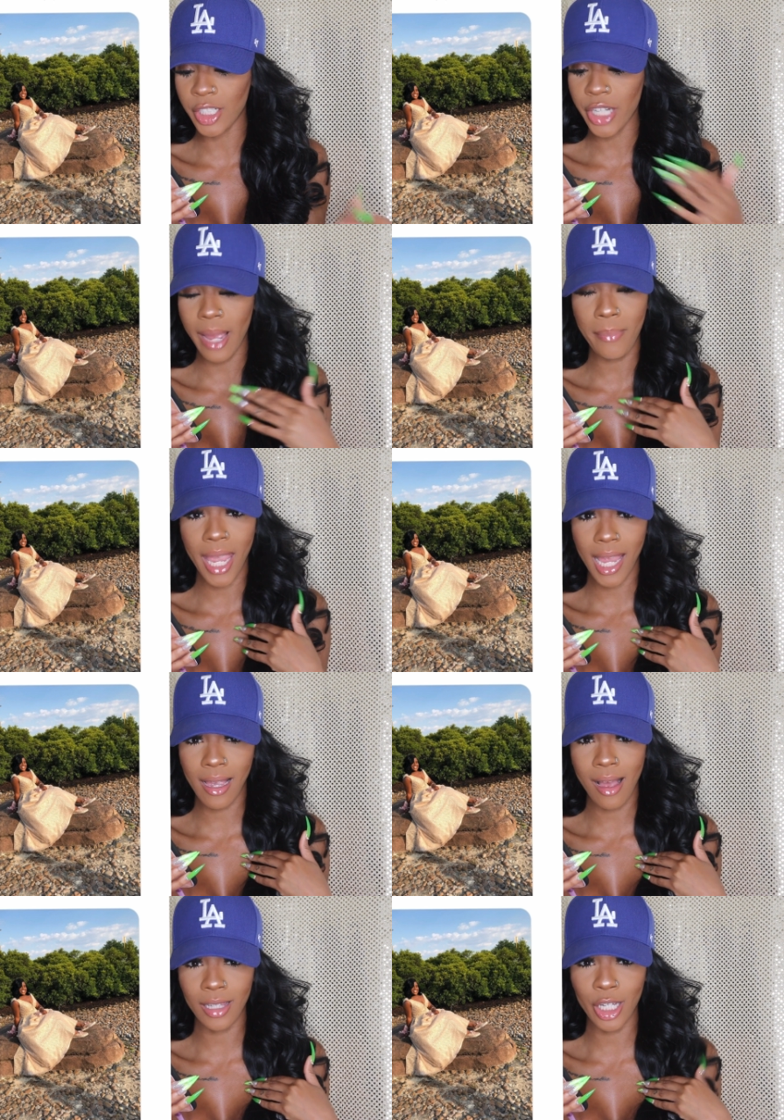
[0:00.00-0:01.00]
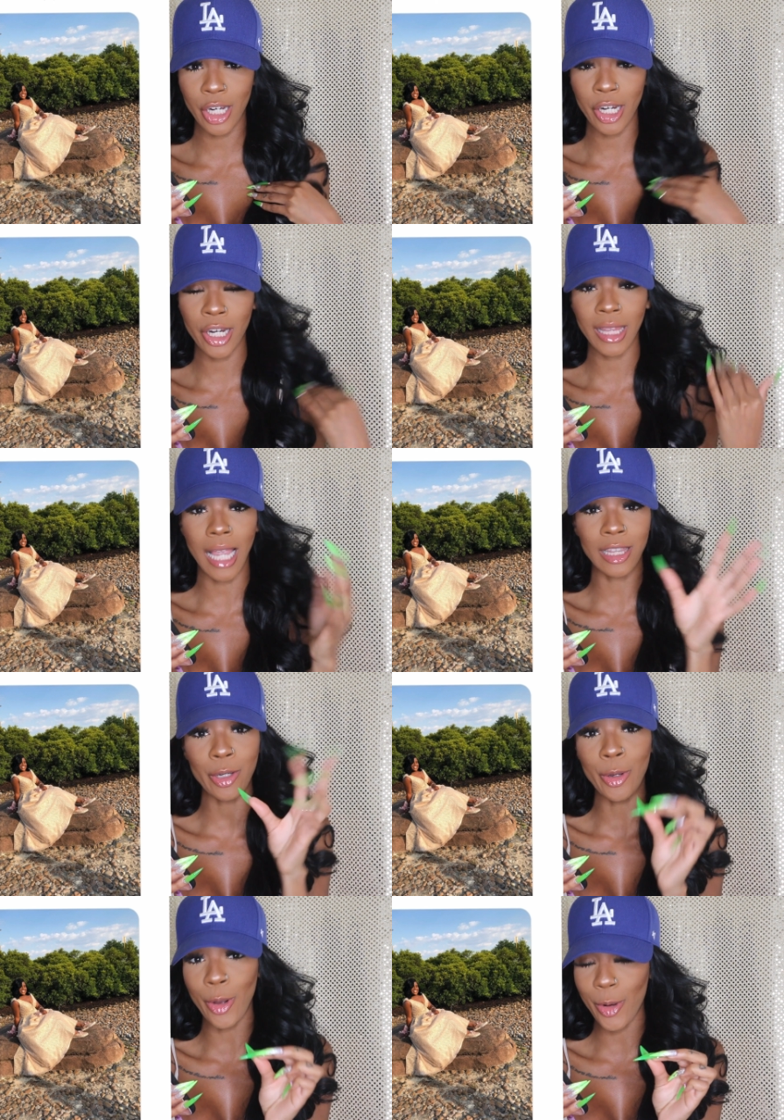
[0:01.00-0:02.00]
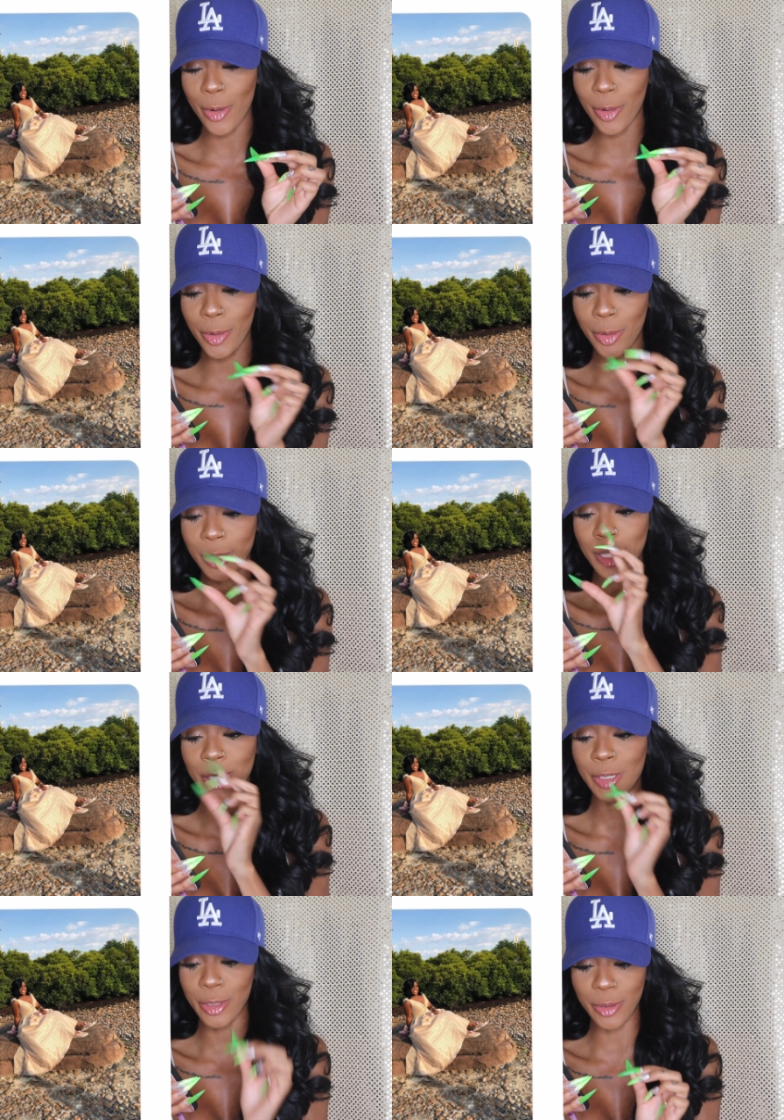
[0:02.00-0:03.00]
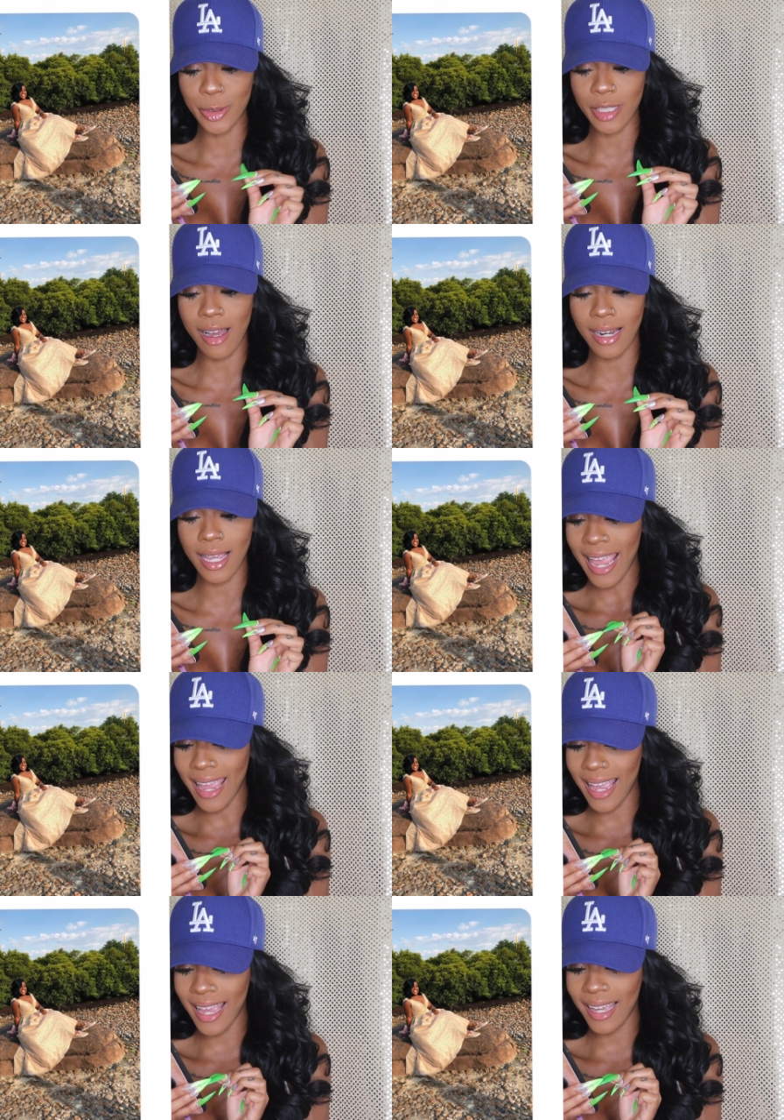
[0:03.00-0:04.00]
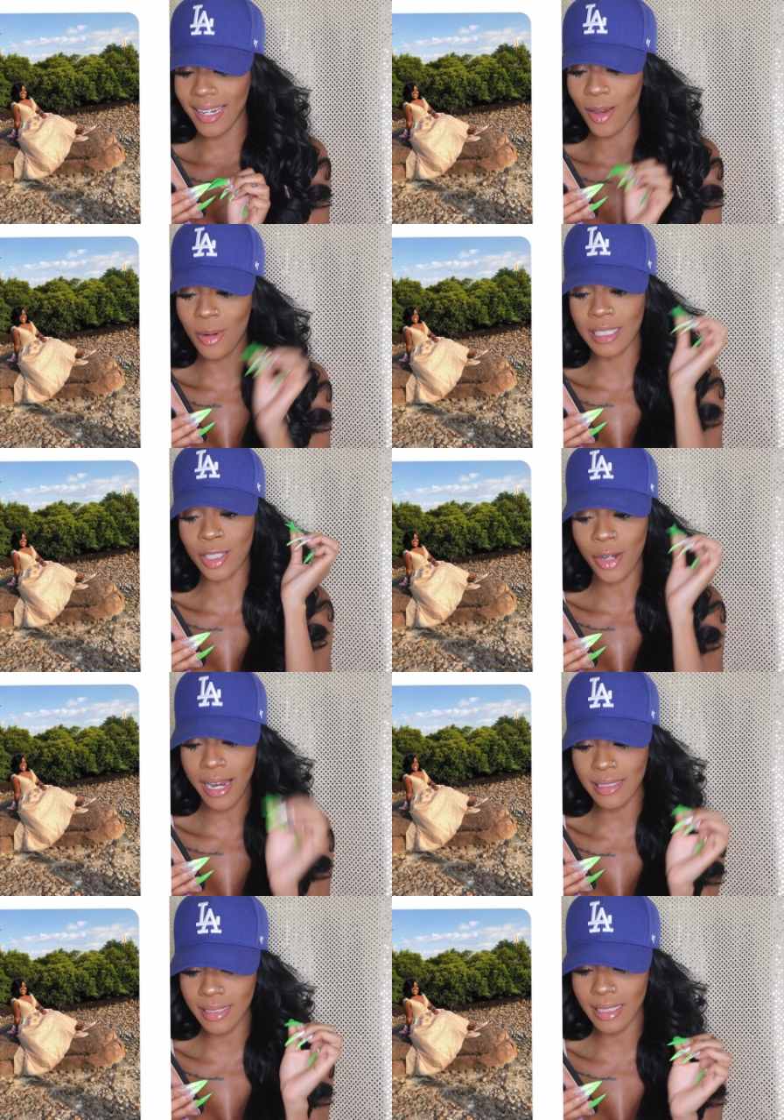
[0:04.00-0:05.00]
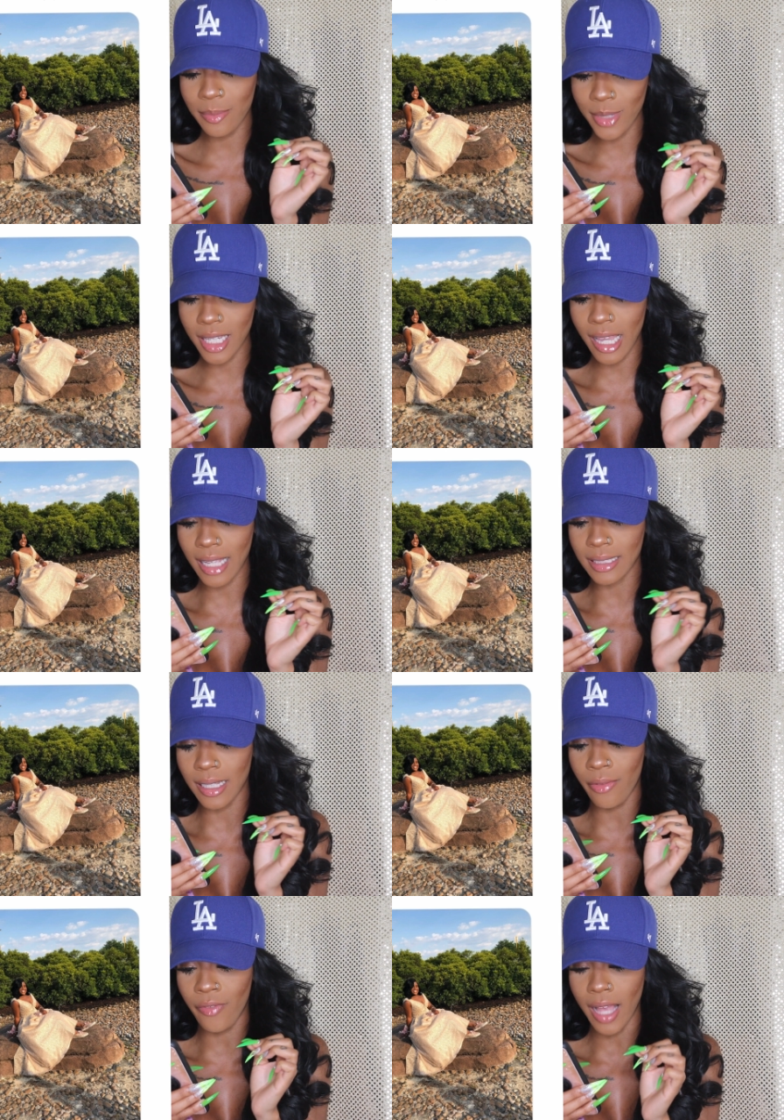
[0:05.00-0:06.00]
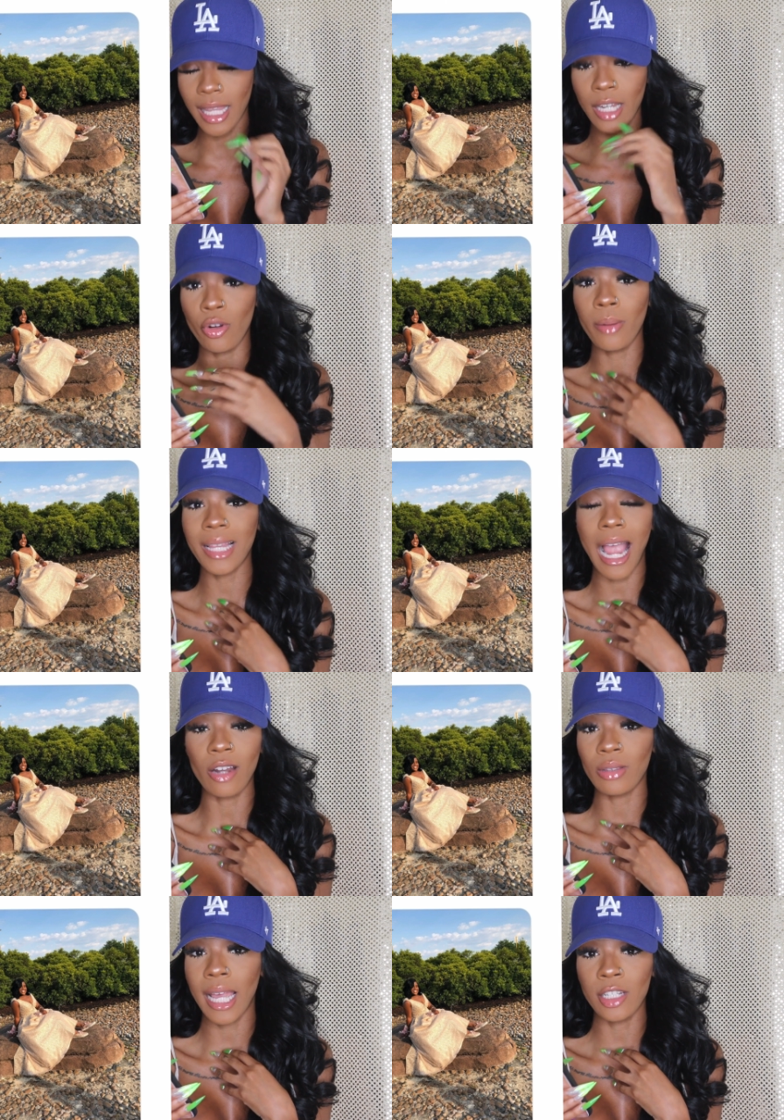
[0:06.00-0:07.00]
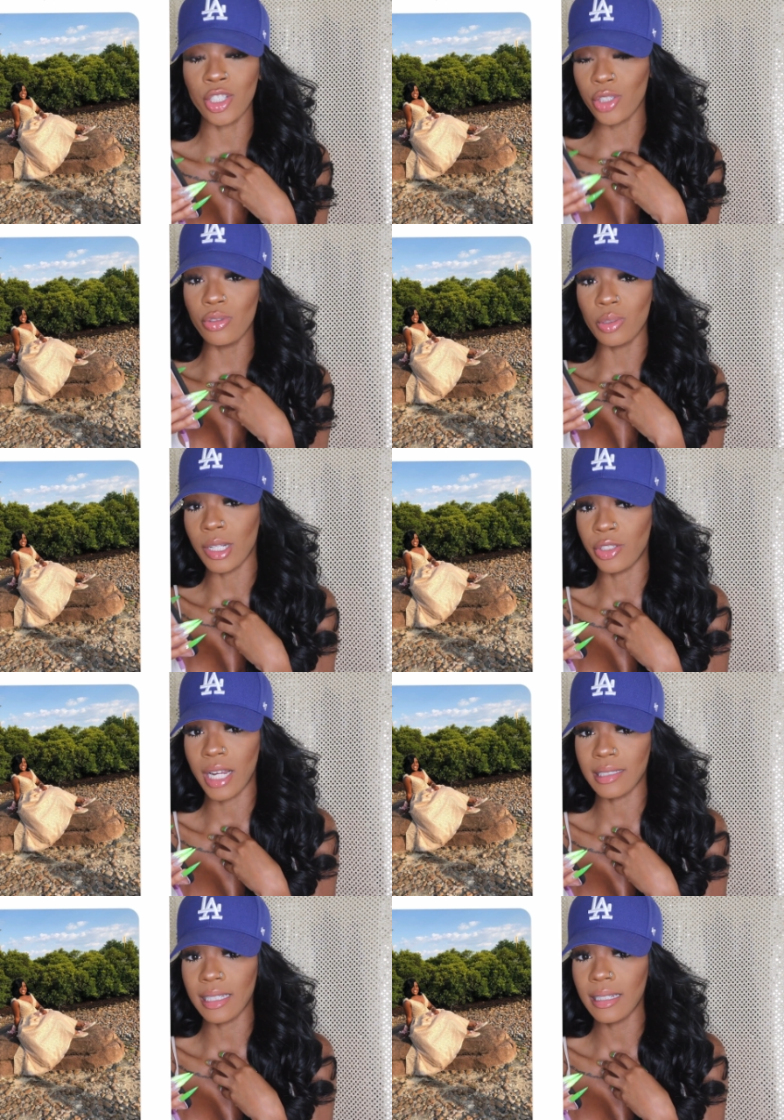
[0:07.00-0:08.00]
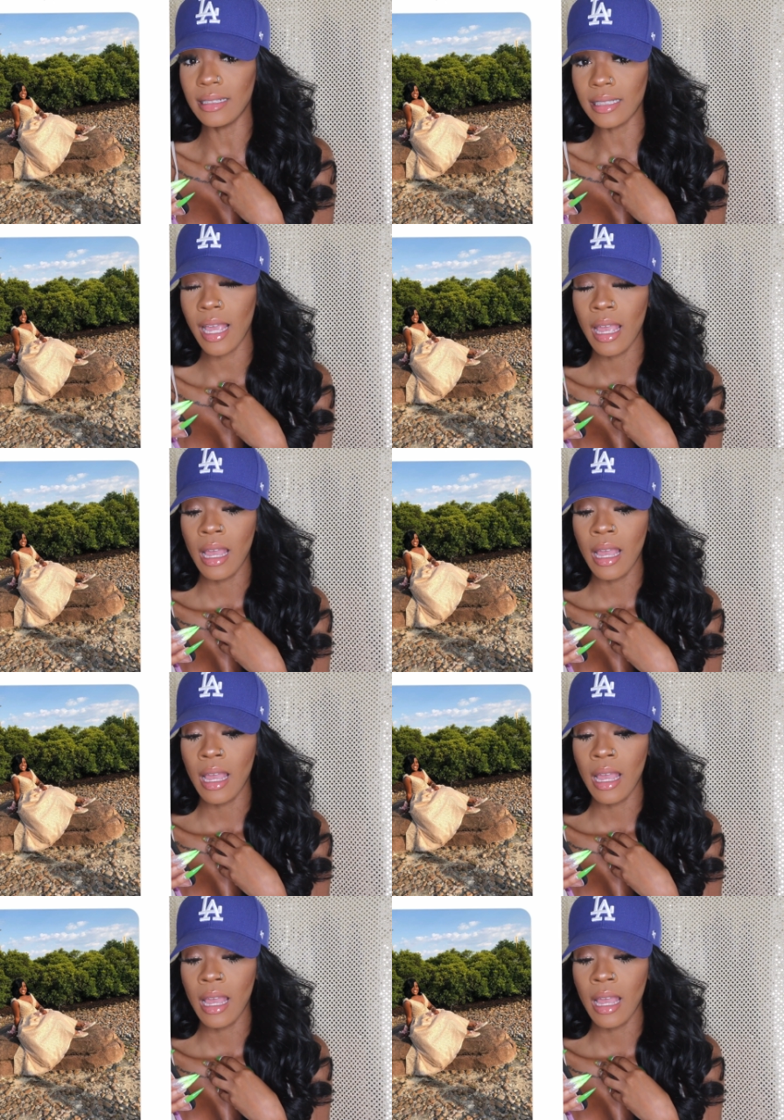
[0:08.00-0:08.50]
champagne color, like the gold, the jewels on it. And what's crazy to me is the, like normally I don't like shoes with dresses.